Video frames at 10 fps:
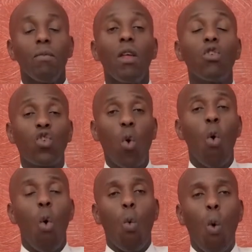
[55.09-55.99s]
So
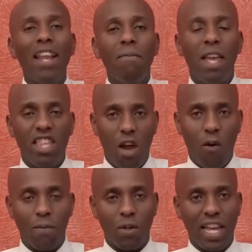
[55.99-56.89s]
one measure
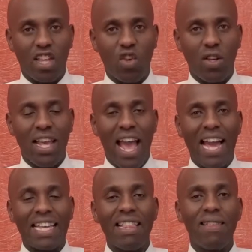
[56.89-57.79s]
of protection
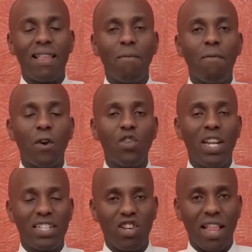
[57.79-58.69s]
against
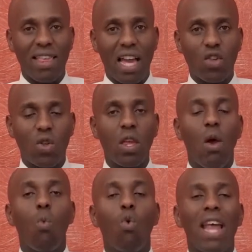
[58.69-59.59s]
fraudulent transactions
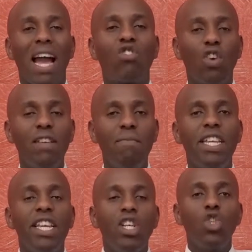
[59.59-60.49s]
would actually
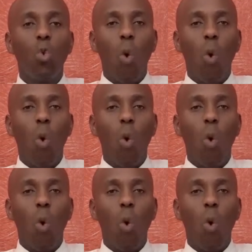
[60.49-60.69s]
be to